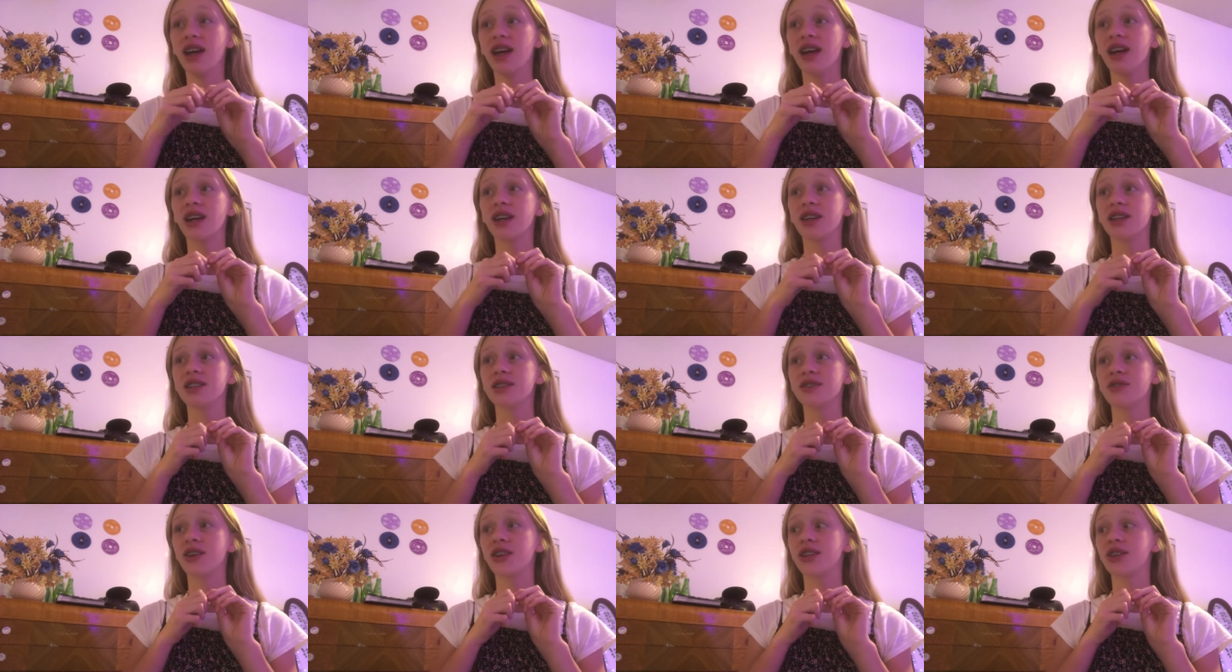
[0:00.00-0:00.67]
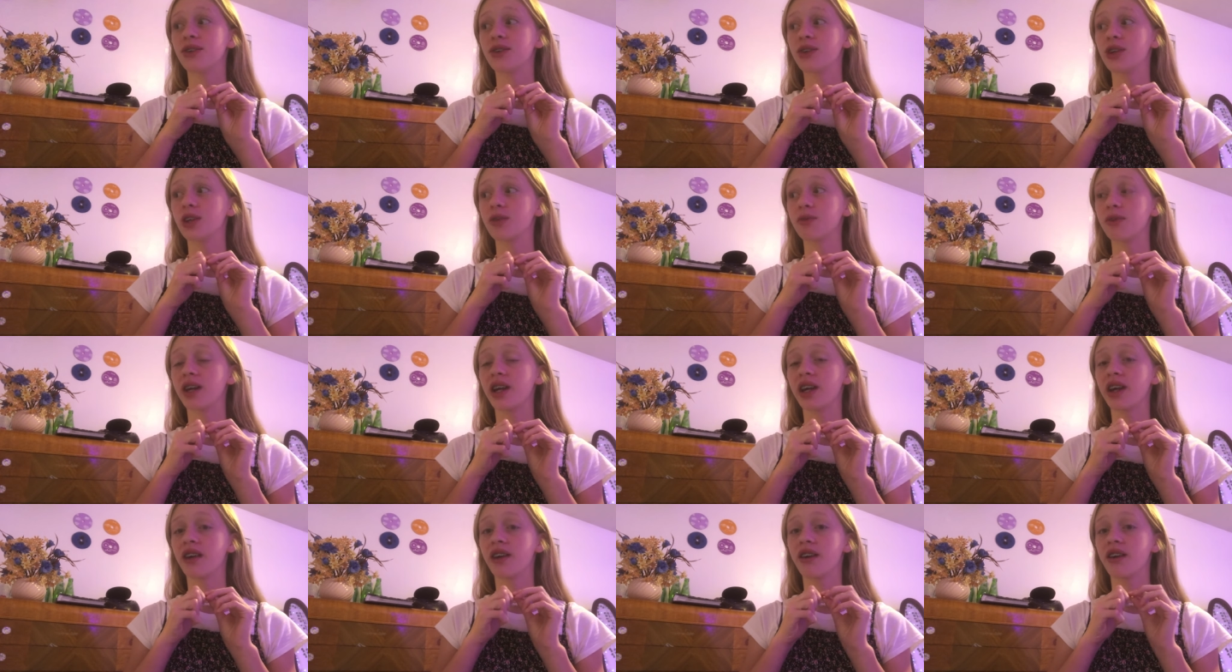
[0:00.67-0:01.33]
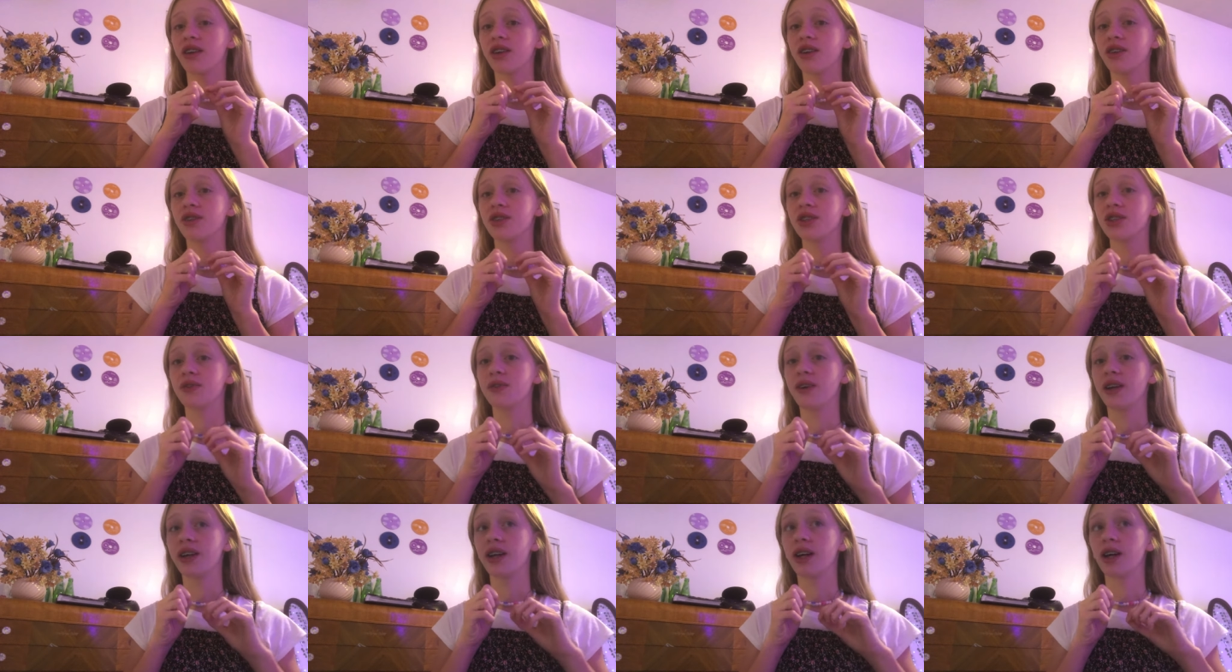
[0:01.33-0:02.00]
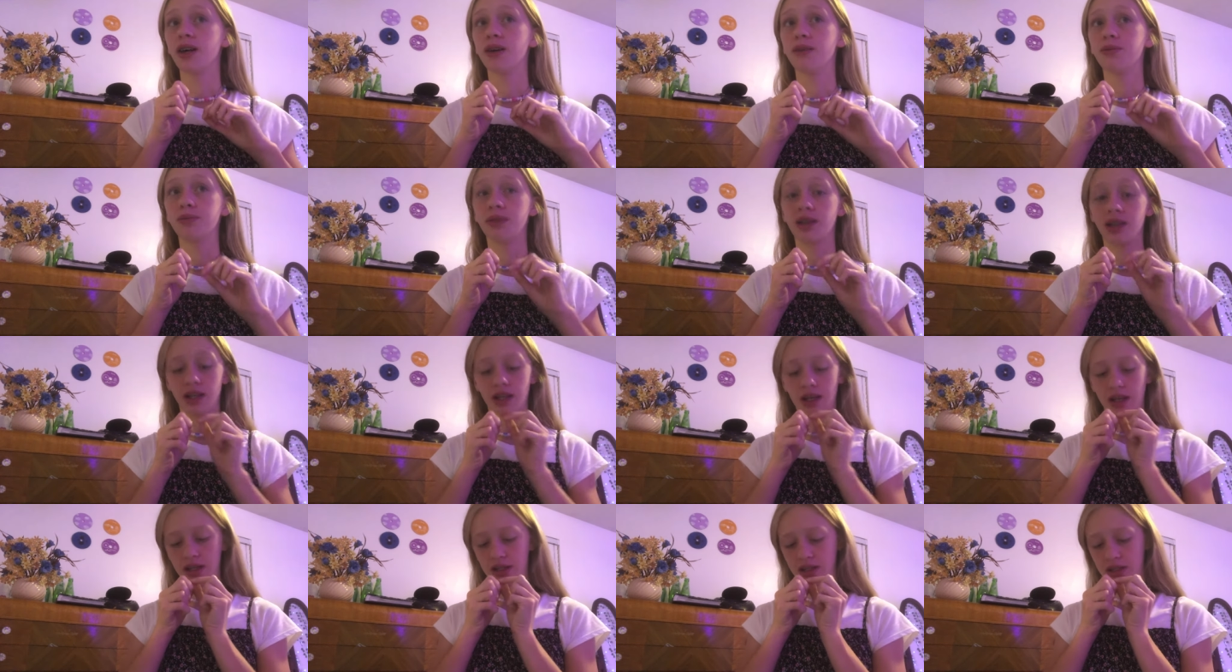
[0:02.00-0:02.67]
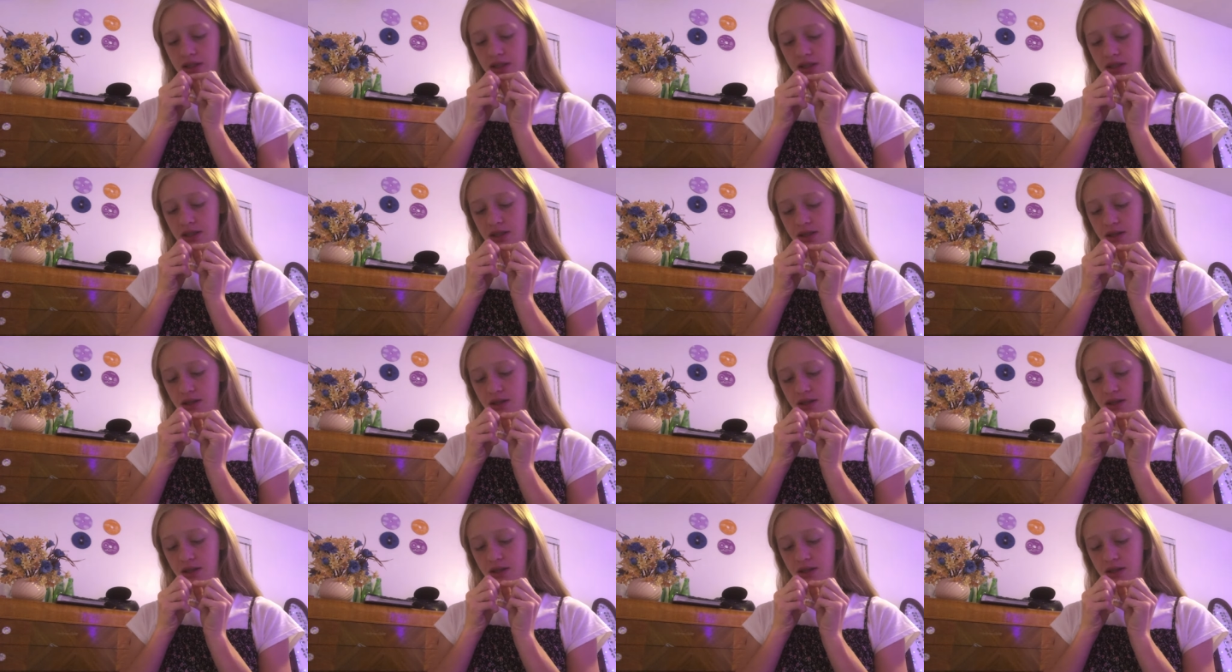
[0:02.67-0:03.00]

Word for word: because if I don't curl my hair, I usually wake up at